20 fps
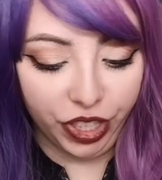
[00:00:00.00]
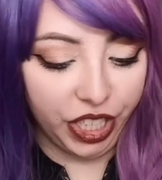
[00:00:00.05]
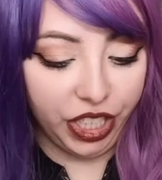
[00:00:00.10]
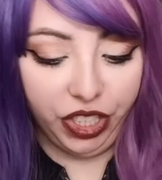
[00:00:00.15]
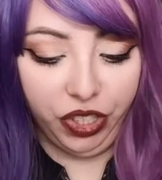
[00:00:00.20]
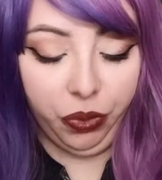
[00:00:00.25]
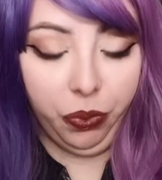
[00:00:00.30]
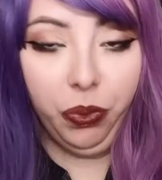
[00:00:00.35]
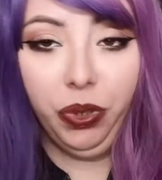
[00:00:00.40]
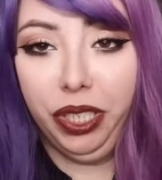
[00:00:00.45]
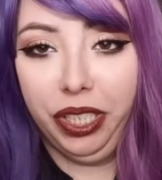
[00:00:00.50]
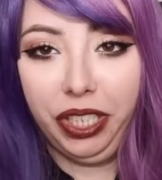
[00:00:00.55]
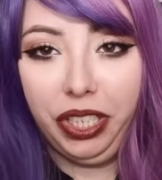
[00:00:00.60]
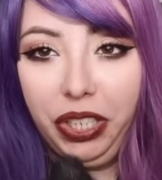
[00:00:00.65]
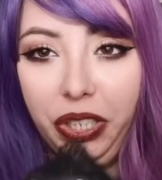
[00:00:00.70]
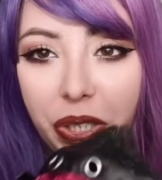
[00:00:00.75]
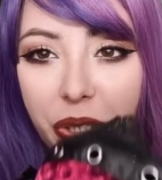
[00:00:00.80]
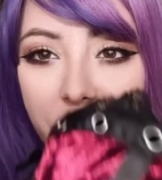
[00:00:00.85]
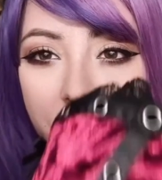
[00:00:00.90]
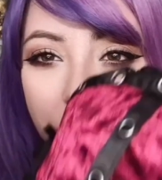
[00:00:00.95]
It's really
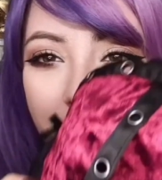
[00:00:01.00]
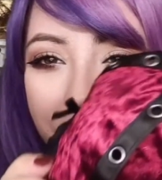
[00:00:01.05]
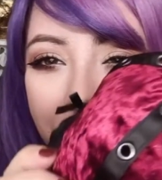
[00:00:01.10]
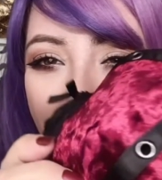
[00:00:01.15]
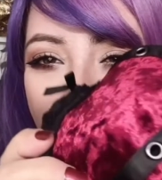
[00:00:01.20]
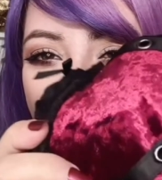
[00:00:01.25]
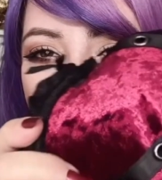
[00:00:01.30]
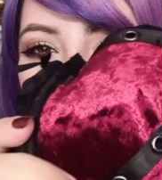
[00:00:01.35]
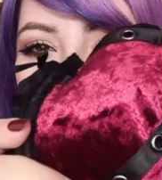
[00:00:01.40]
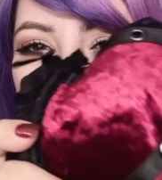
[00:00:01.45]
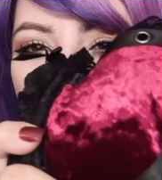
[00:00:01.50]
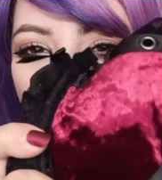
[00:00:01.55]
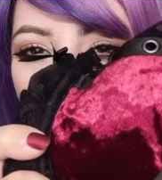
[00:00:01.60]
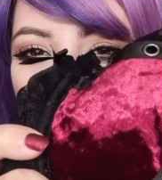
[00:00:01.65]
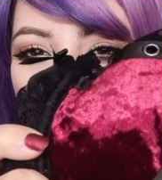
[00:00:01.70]
cute. So